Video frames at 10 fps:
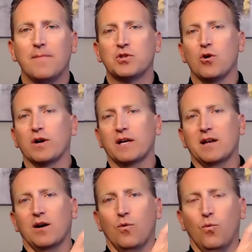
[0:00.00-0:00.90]
So
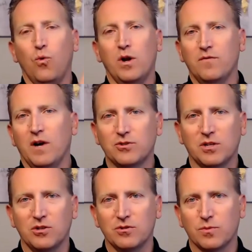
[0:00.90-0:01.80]
again, one advisor
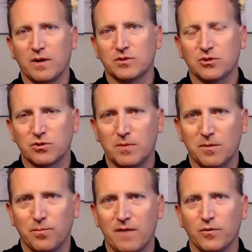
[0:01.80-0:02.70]
can use whatever social
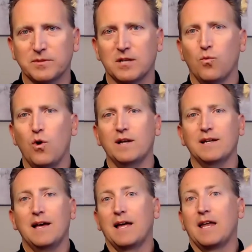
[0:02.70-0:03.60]
media platforms they
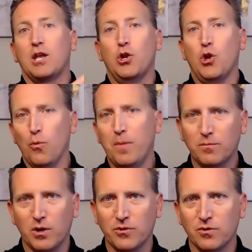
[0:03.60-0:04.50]
want. No
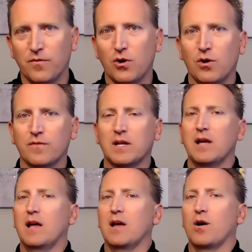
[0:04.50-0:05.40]
Big Brother involved.
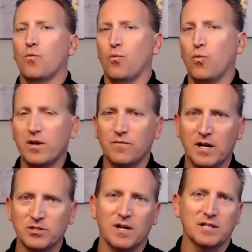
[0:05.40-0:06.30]
One
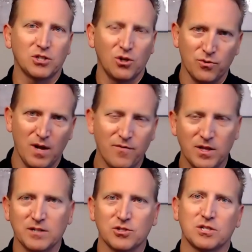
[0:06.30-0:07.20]
advisor has to go through
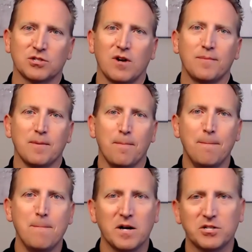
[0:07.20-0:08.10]
everything I just described.
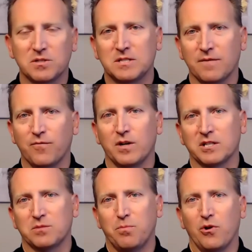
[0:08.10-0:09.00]
Much different
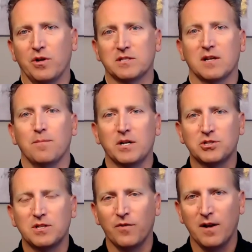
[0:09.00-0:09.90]
experience,
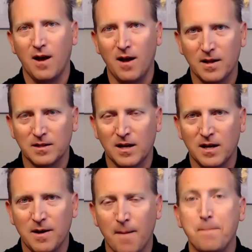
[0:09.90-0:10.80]
much different
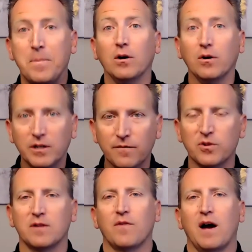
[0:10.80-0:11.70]
ability for
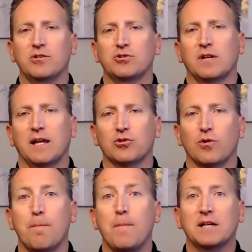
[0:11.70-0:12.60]
the advisor to get their
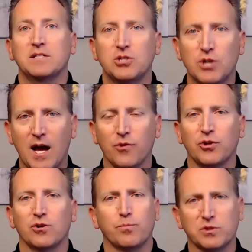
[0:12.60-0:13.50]
message out
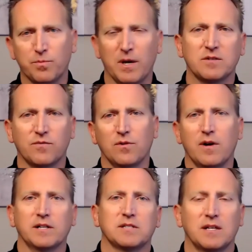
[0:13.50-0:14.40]
there to prospective
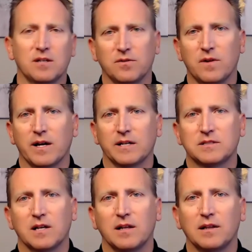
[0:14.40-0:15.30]
clients and
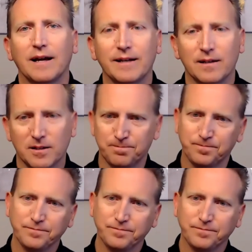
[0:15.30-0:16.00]
clients alike.